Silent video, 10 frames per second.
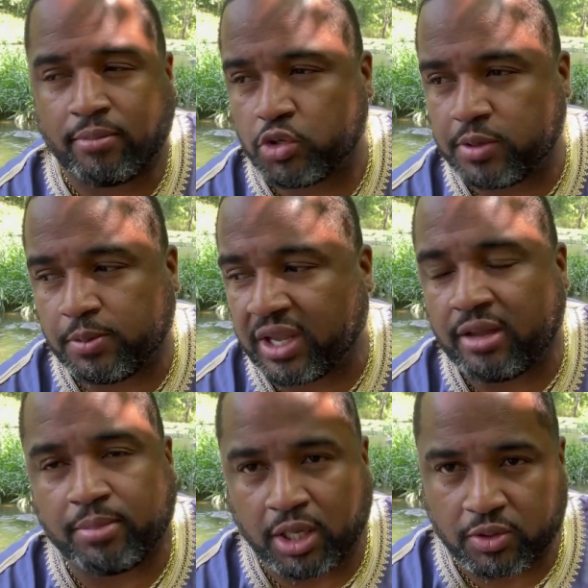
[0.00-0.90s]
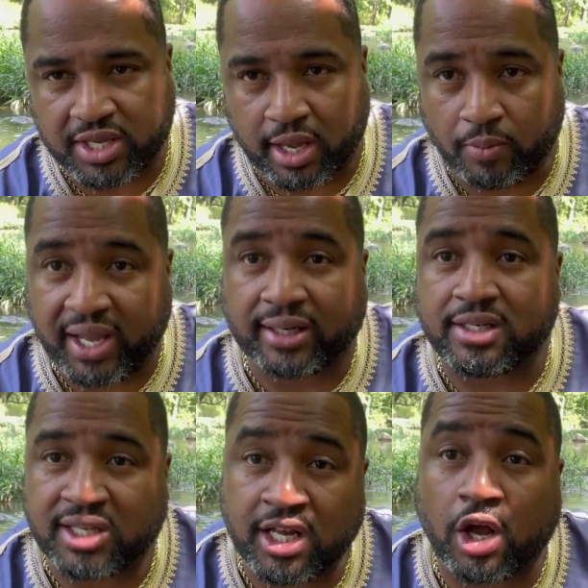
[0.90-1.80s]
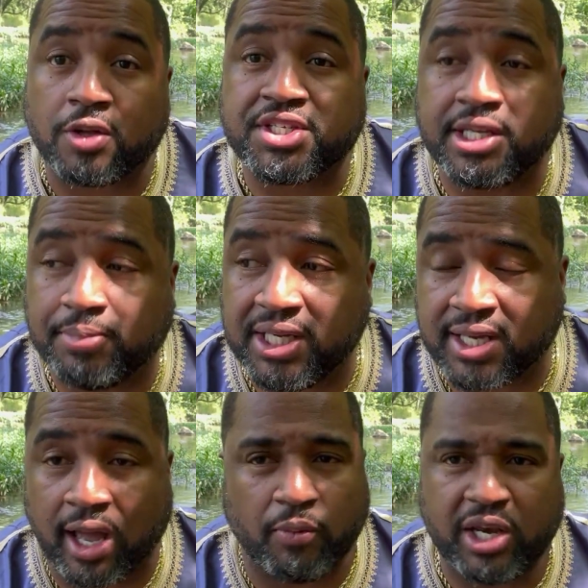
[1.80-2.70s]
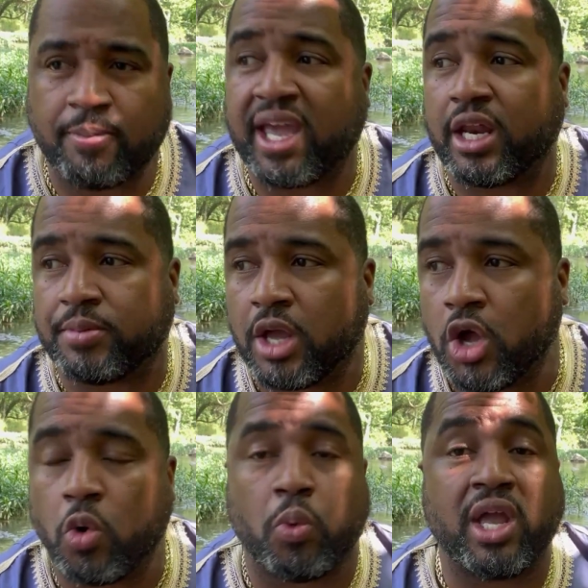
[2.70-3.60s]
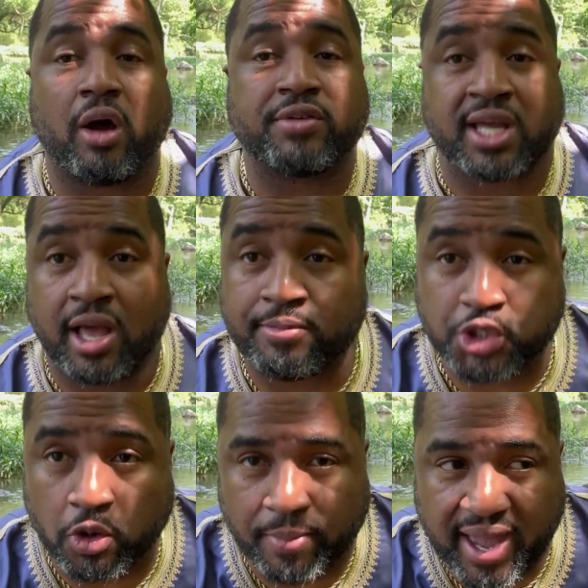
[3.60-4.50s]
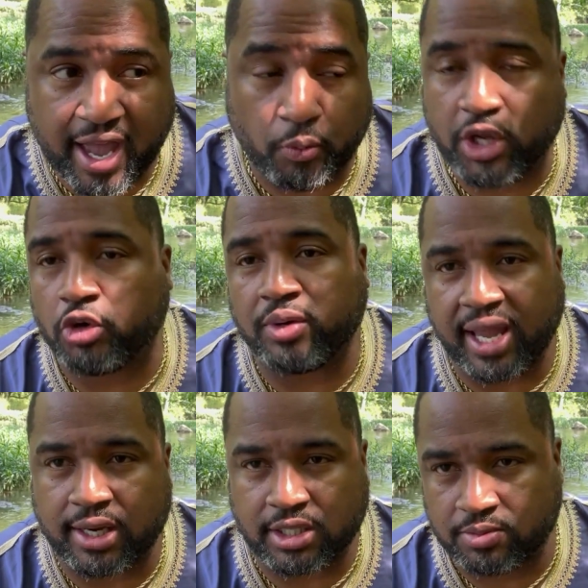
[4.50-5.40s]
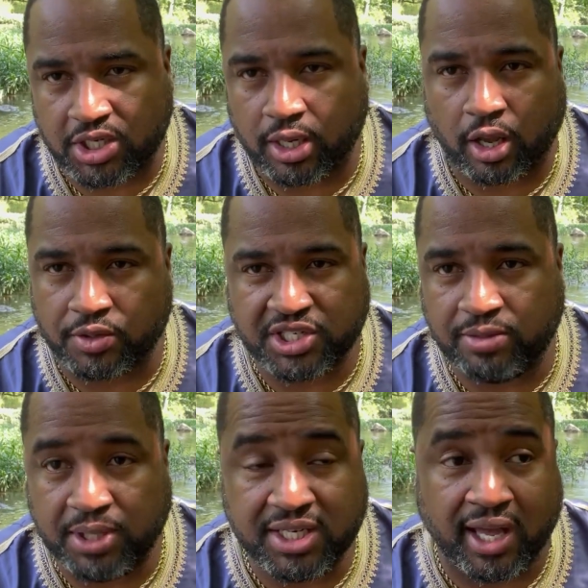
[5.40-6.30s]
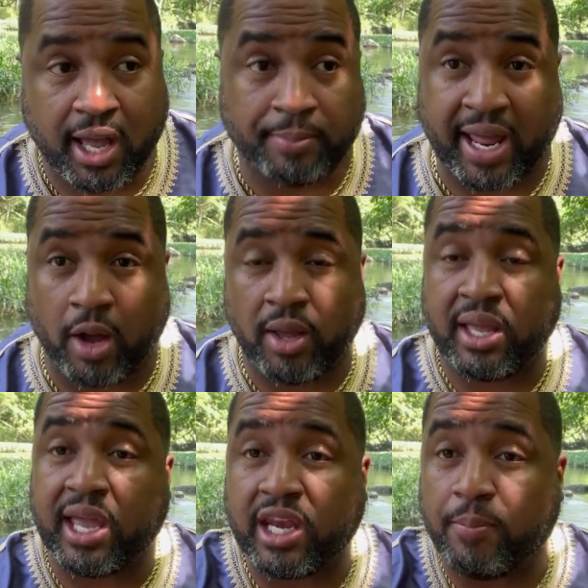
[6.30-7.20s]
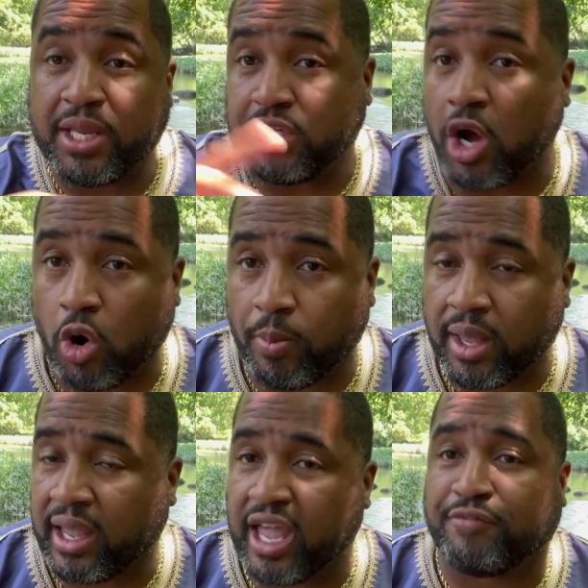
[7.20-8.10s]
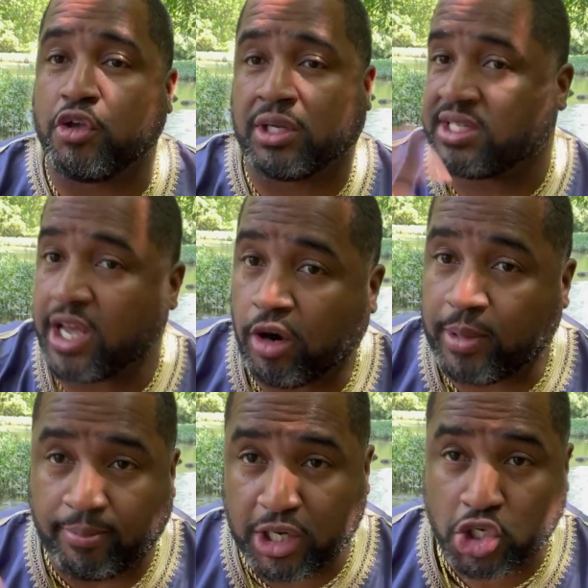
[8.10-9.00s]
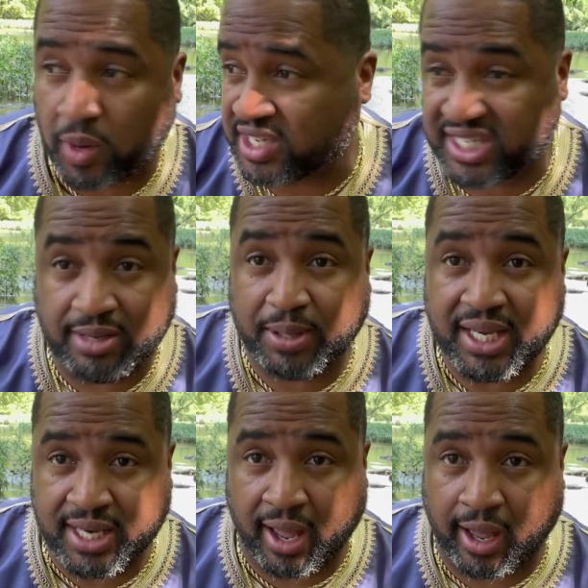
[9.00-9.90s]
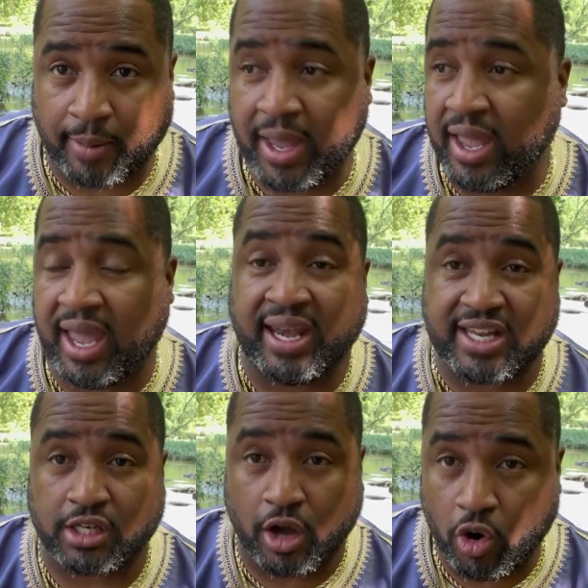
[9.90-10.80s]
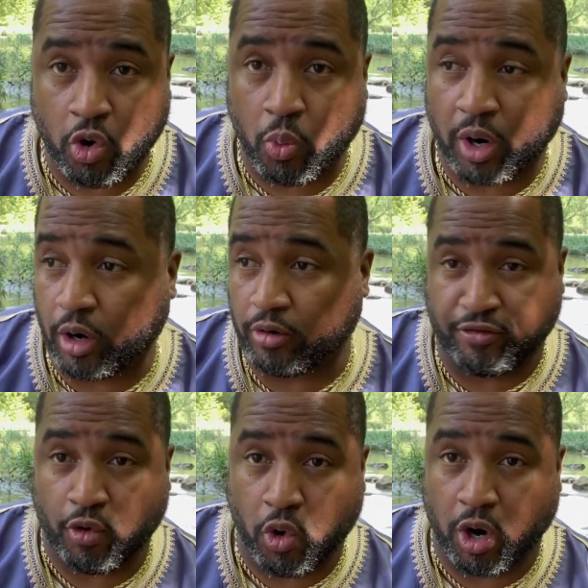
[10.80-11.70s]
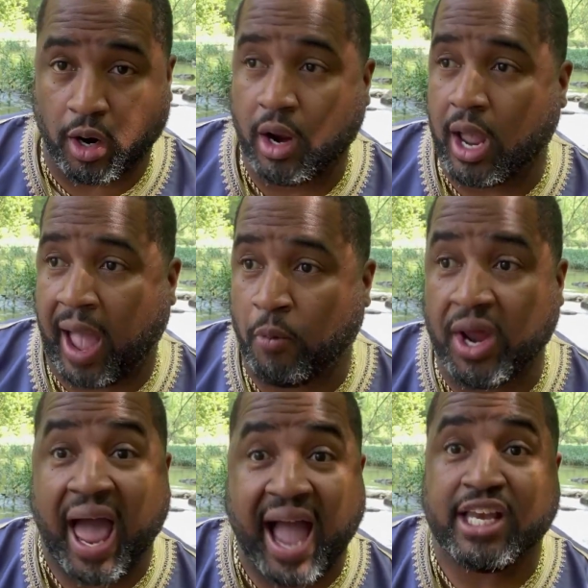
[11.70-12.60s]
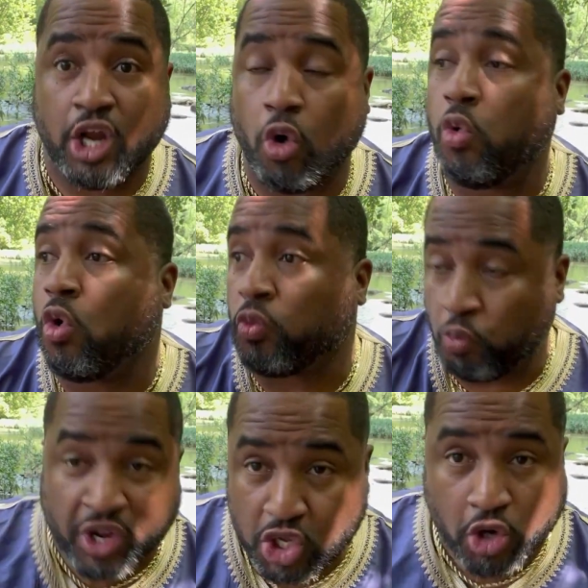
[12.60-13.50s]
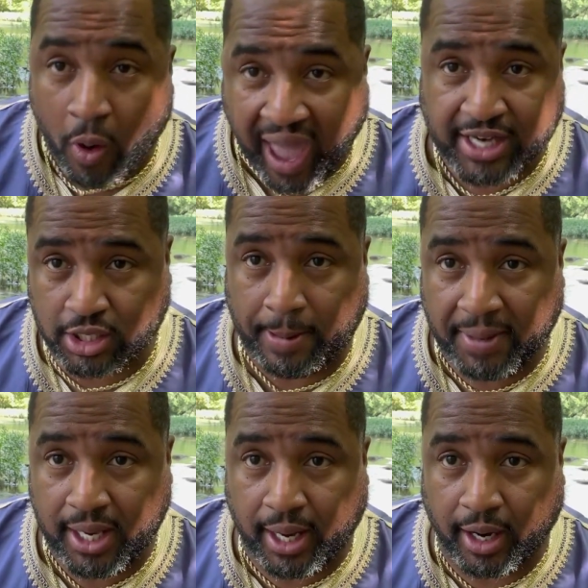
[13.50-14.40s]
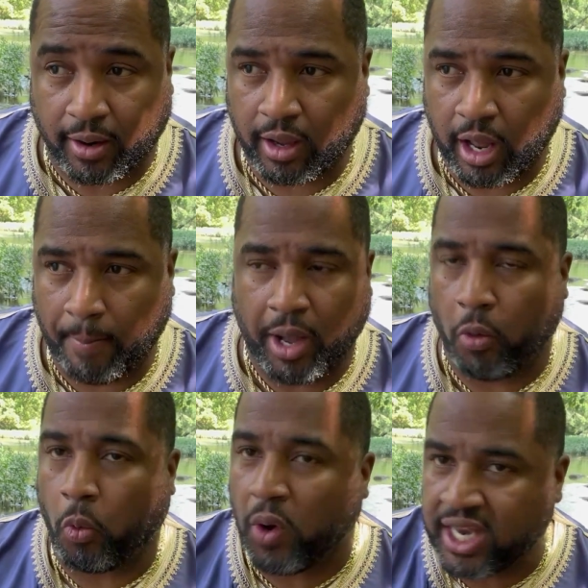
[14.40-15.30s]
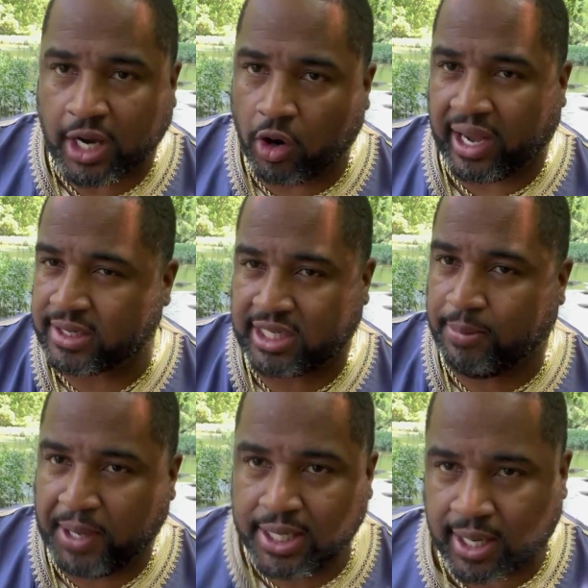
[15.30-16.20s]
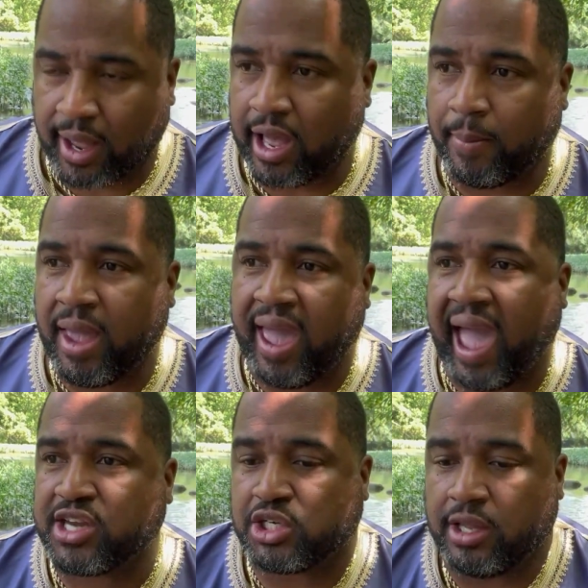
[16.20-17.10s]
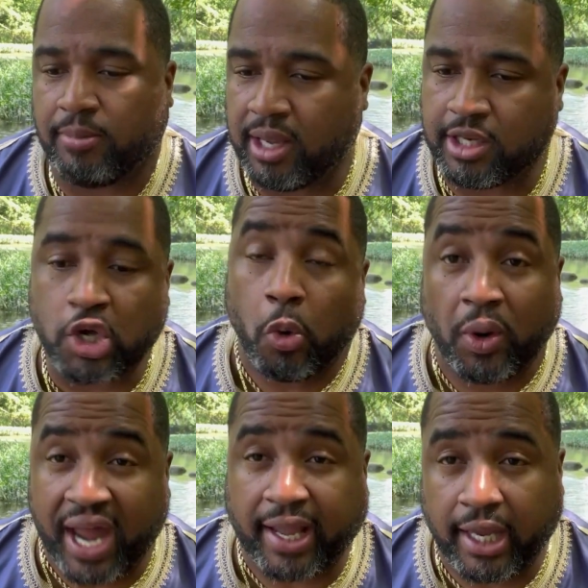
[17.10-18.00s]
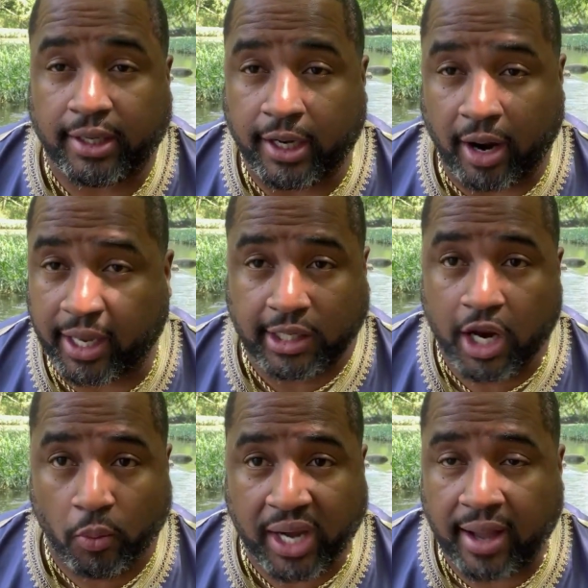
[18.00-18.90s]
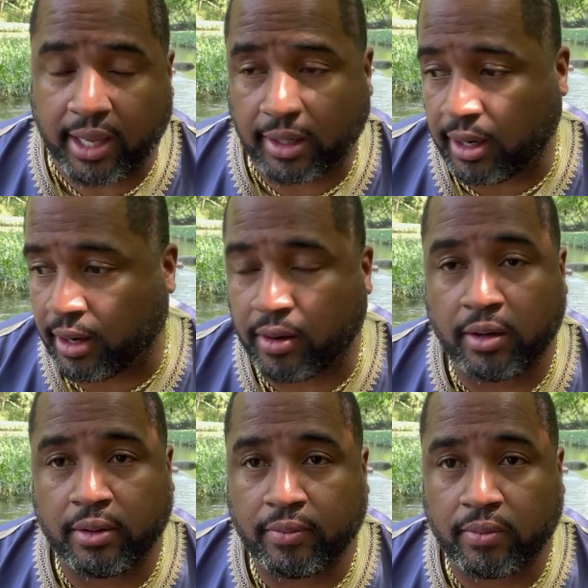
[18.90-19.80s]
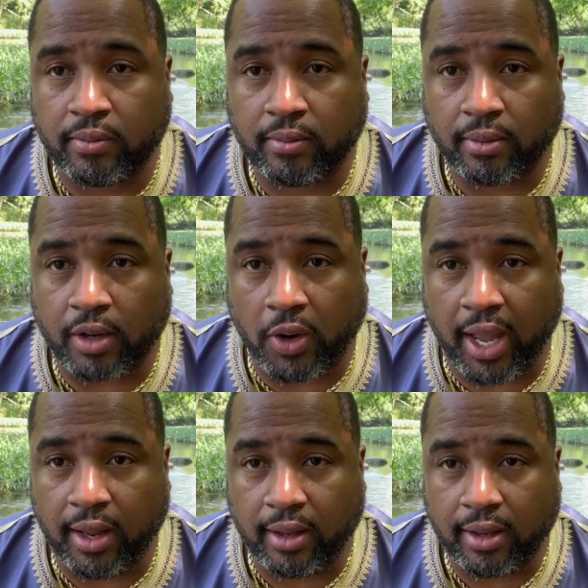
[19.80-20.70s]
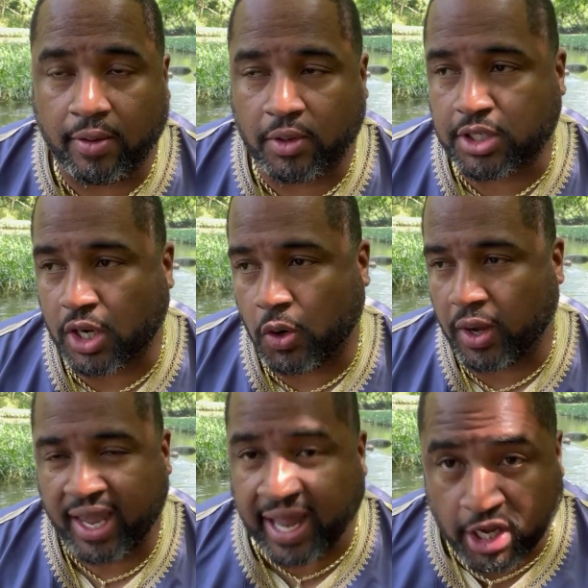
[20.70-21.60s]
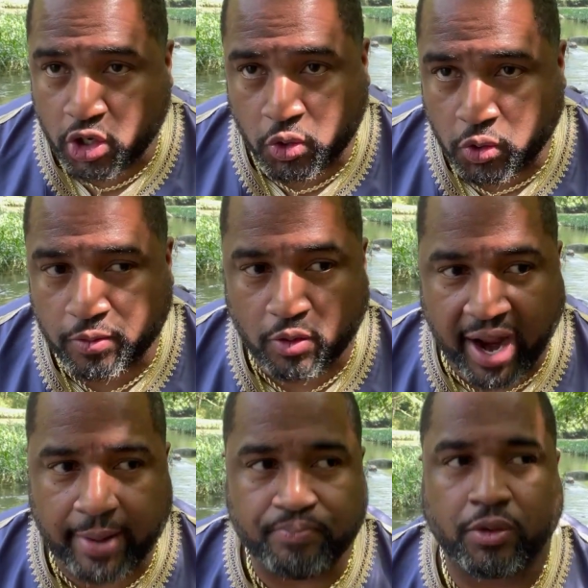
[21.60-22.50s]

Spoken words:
Most people can't be on time. We got this thing called CP time. We off time so bad, we created some shit called CP time. Now, it'd be dope if you can tell me, meet you at CP time, and that's a code word for when I know when you're gonna actually be there. But we know that CP time actually means when I get there. I get there when I get there. Okay? And so it ain't cool, right?